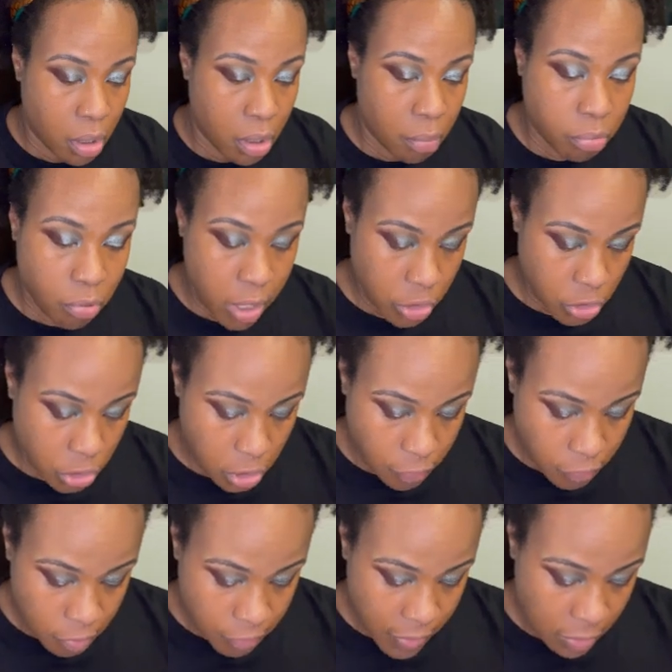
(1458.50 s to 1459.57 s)
brush
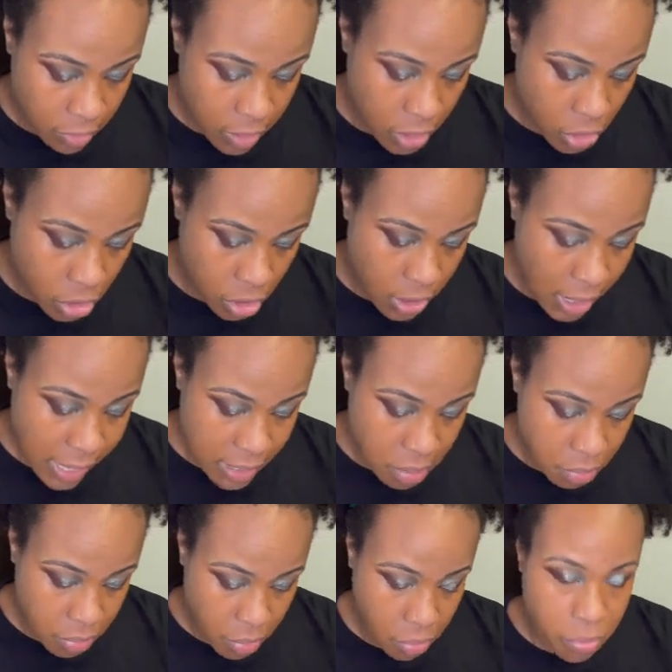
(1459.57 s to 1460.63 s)
from foundation. I like them
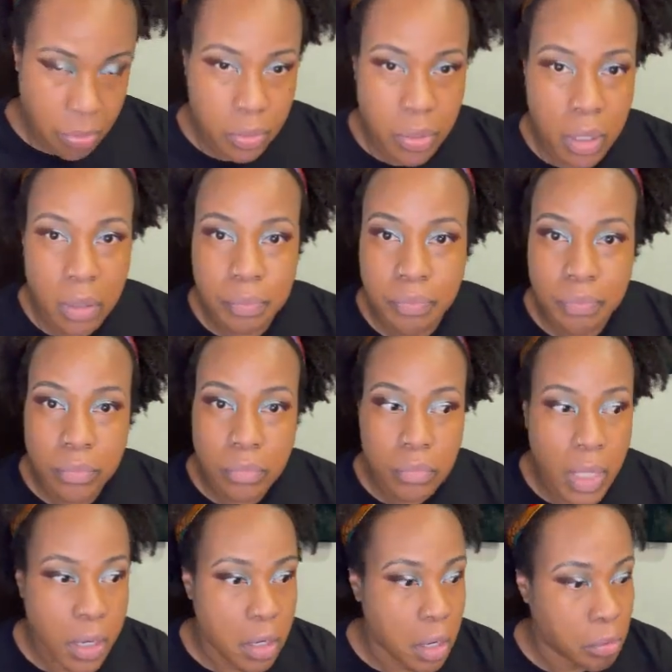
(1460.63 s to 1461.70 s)
both. I
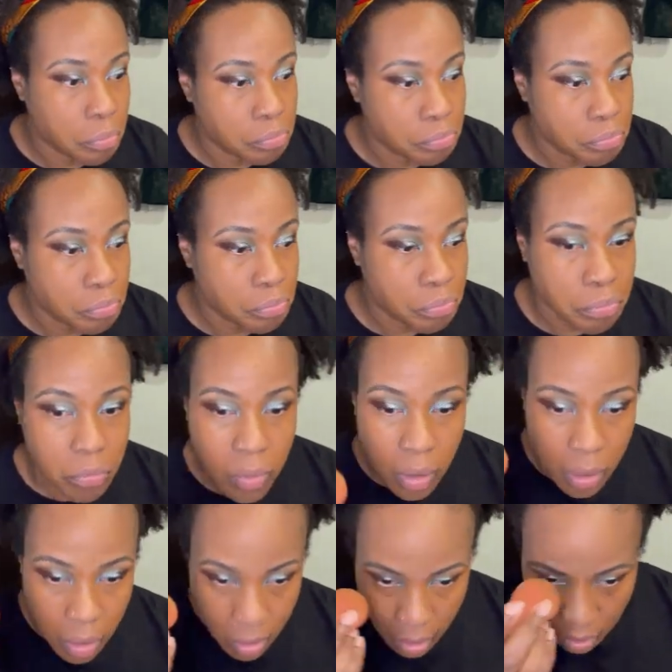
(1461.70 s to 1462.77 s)
don't know.
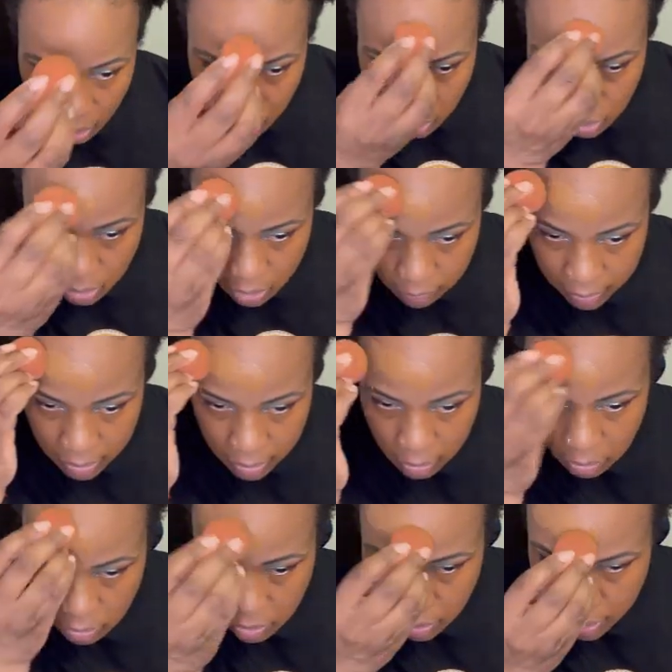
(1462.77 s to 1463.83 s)
So anyway,
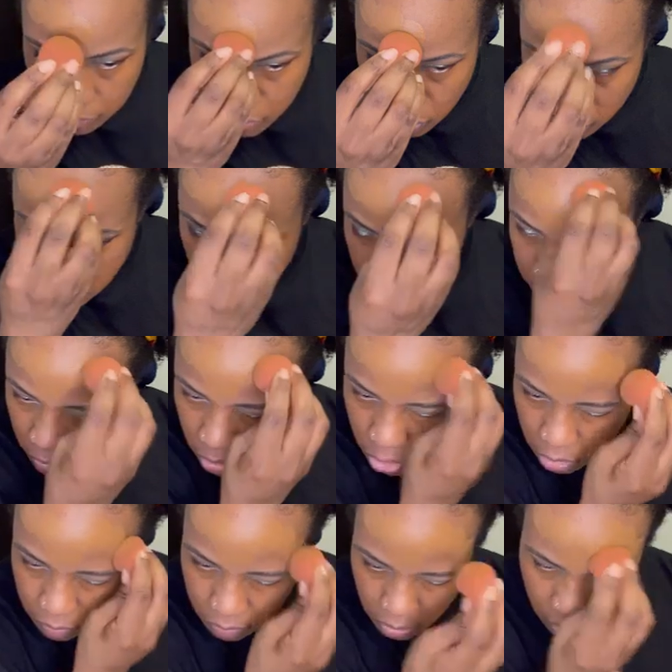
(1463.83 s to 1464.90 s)
today we're using the sponge.
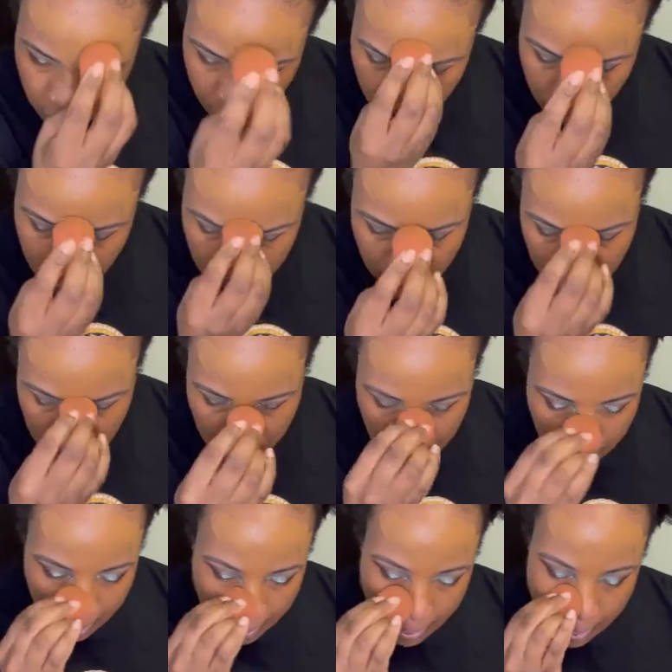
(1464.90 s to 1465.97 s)

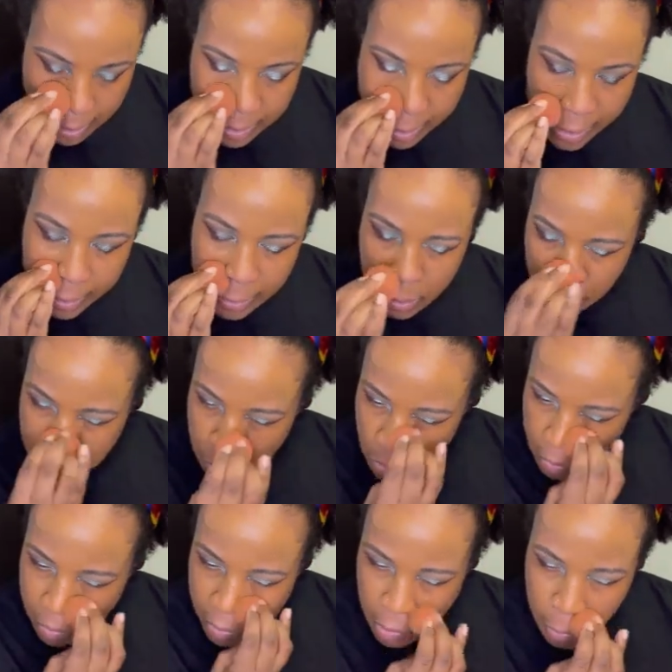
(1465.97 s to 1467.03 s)
Yeah, I like the Beauty
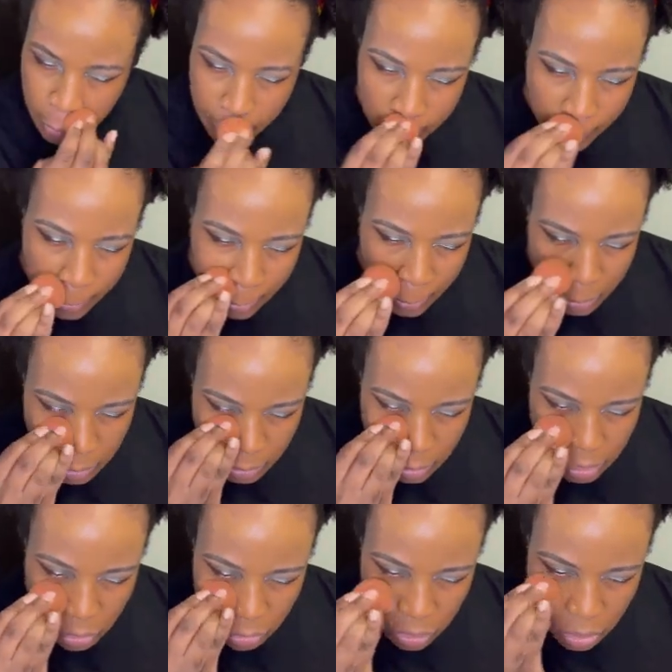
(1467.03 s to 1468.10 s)
Blender sponge because they're
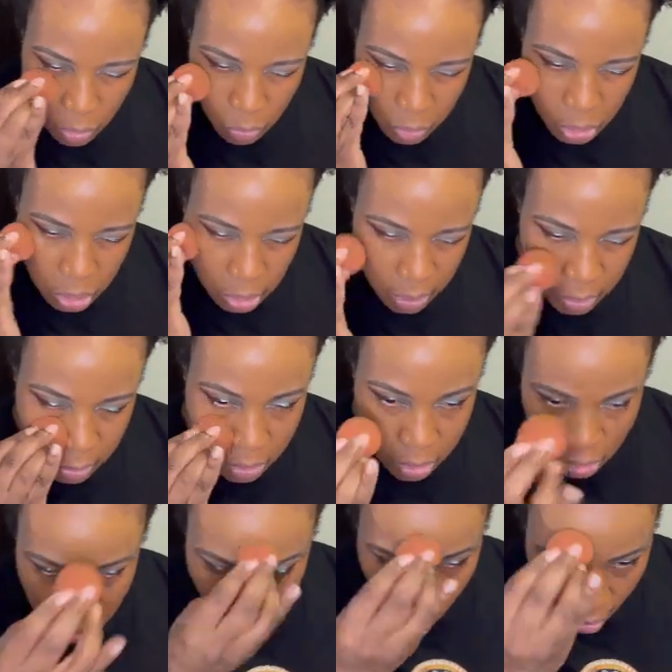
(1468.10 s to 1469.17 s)
so squishy and
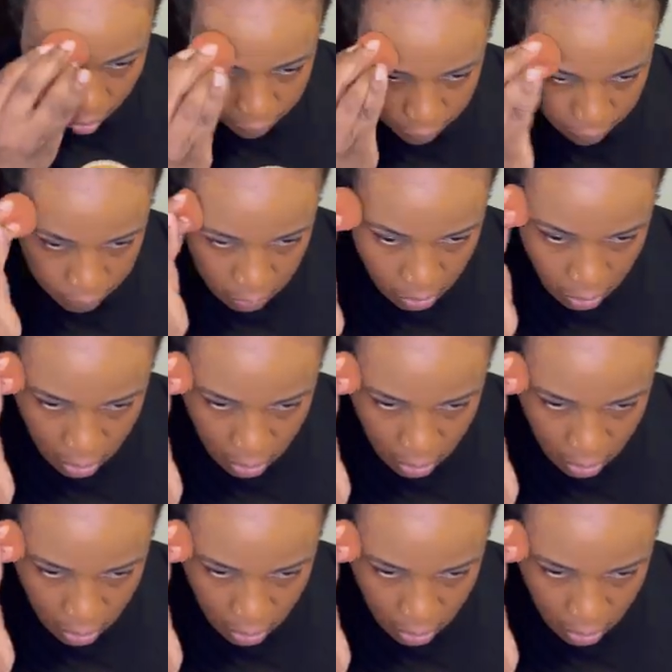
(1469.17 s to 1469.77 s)
soft.